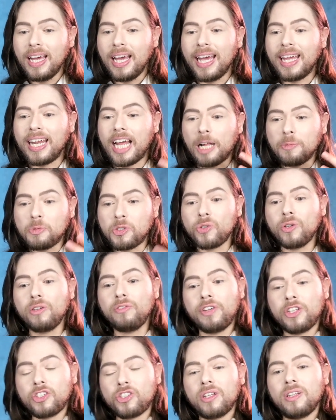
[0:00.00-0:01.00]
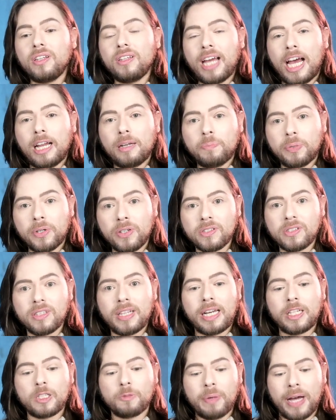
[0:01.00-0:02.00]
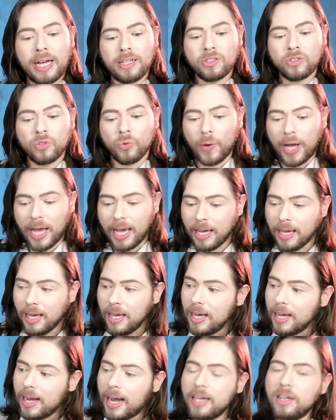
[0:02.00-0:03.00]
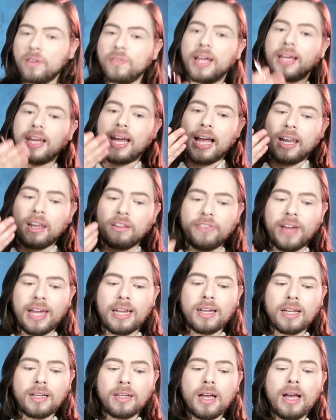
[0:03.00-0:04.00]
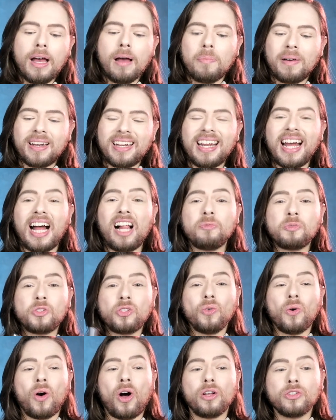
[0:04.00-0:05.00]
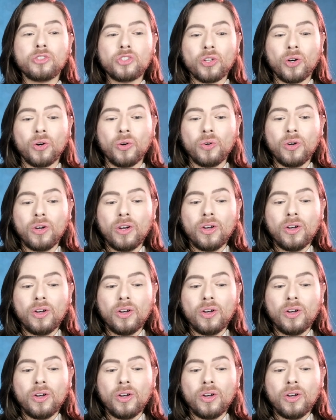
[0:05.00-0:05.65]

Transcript: It helps you envision that person that has passed away kind of like elevated, but it helps you also,